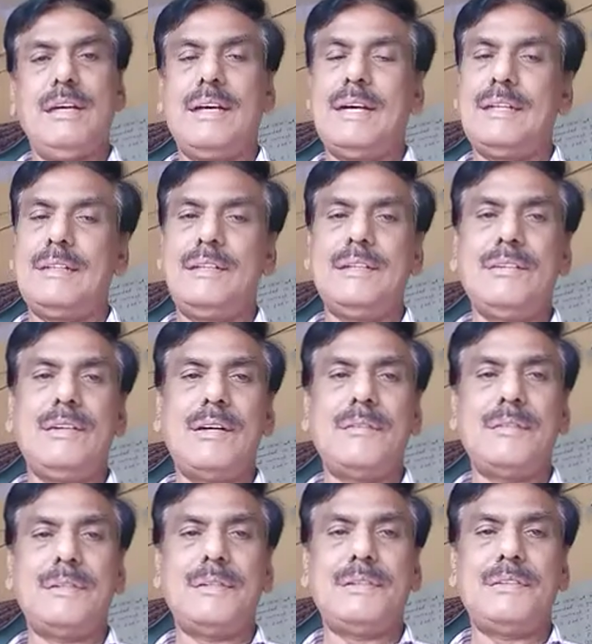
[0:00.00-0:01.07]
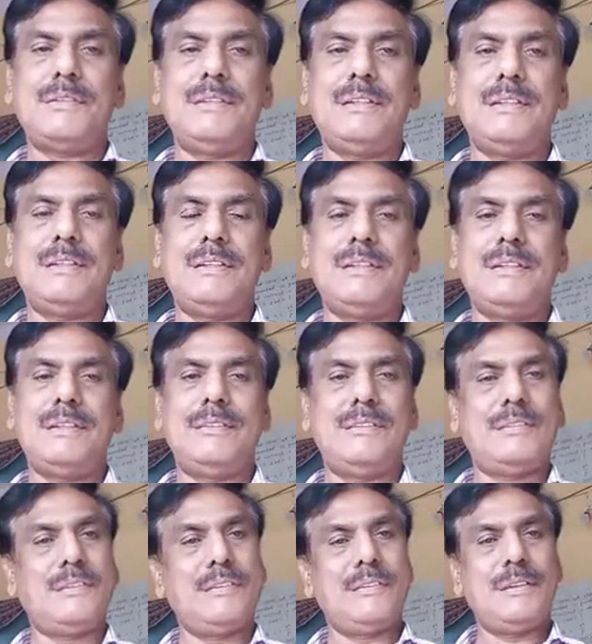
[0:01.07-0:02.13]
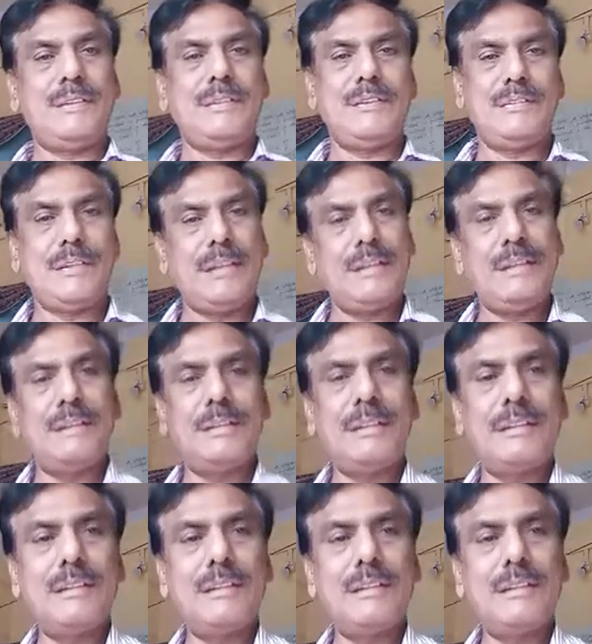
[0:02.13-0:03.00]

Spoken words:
I think you have understood it. That's okay, fine.